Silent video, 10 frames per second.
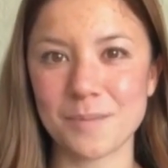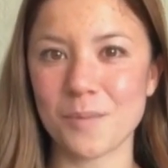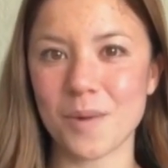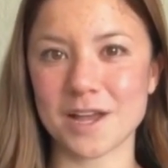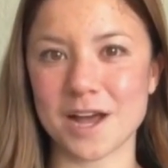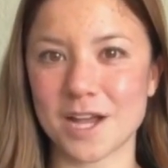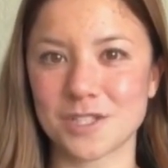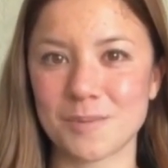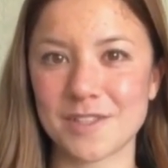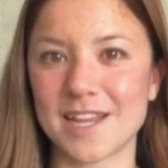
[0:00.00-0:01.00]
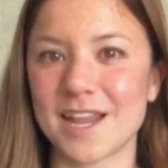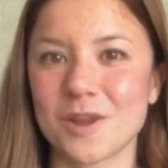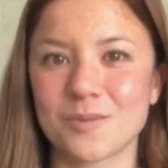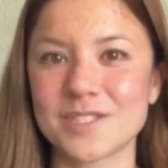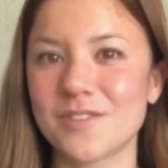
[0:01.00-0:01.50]
100%
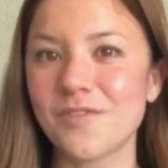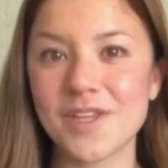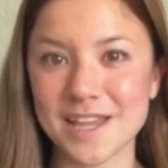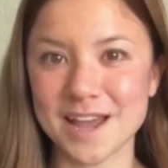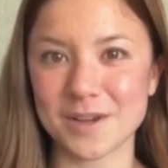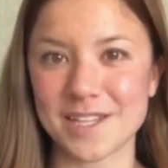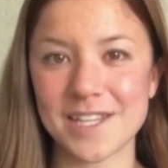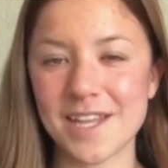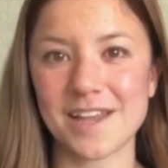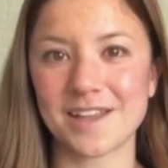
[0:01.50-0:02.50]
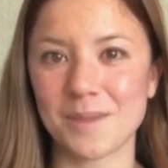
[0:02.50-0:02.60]
risk-free guarantee.